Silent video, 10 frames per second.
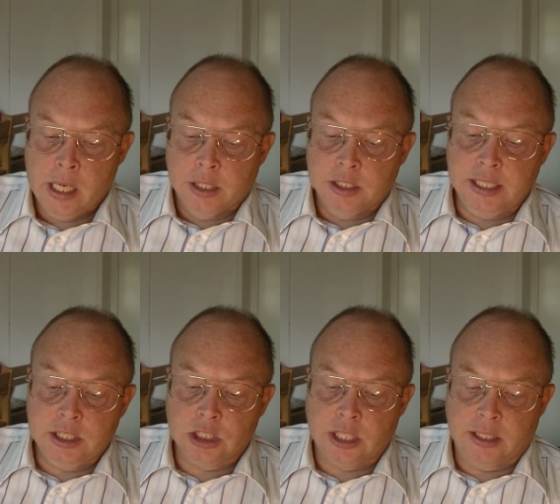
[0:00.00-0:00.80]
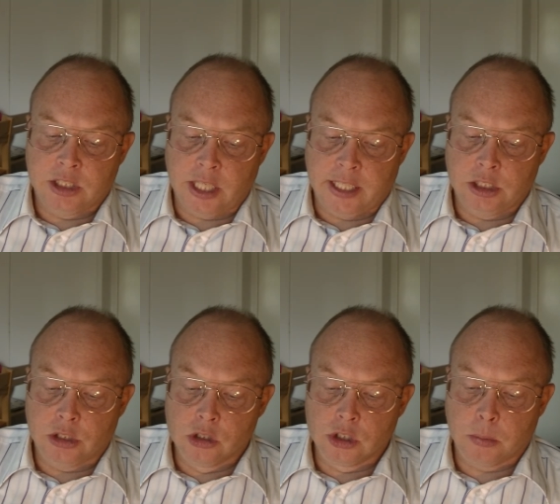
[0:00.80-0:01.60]
Jesus and his
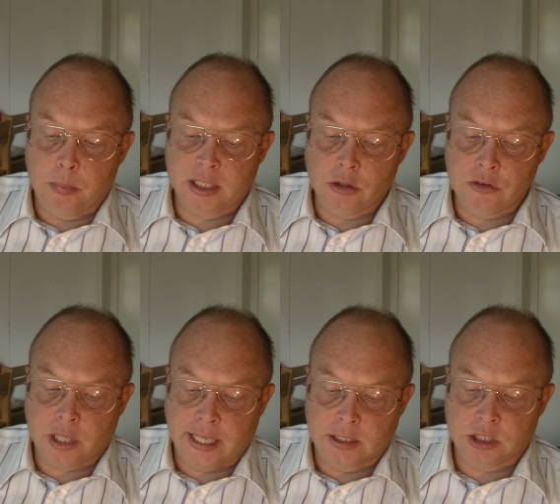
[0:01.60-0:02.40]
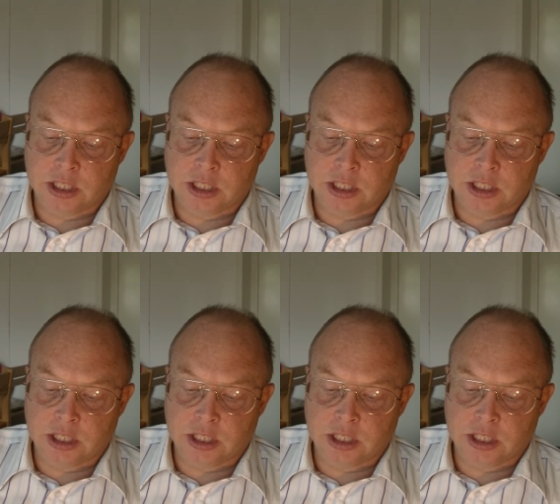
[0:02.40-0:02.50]
angels battled against